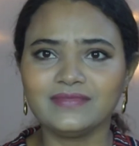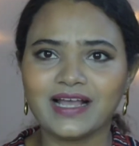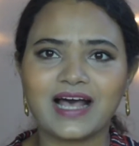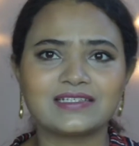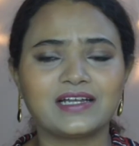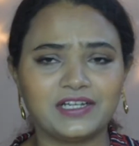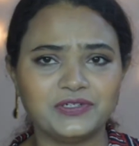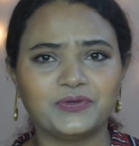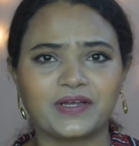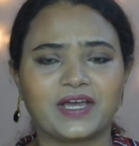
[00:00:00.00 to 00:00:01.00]
as the
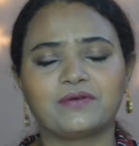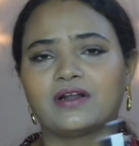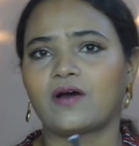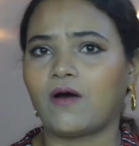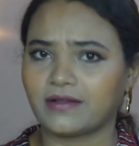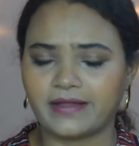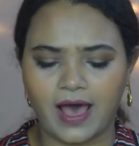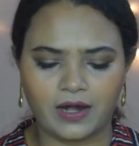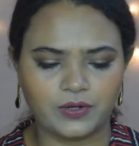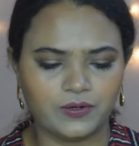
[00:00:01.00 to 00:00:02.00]
DUcare one or the
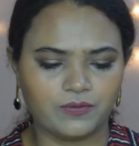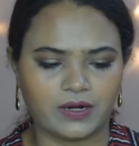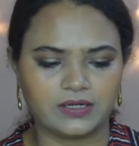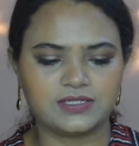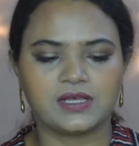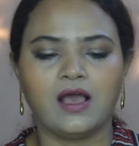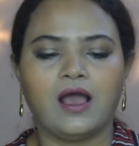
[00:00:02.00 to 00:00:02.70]
Allure ones,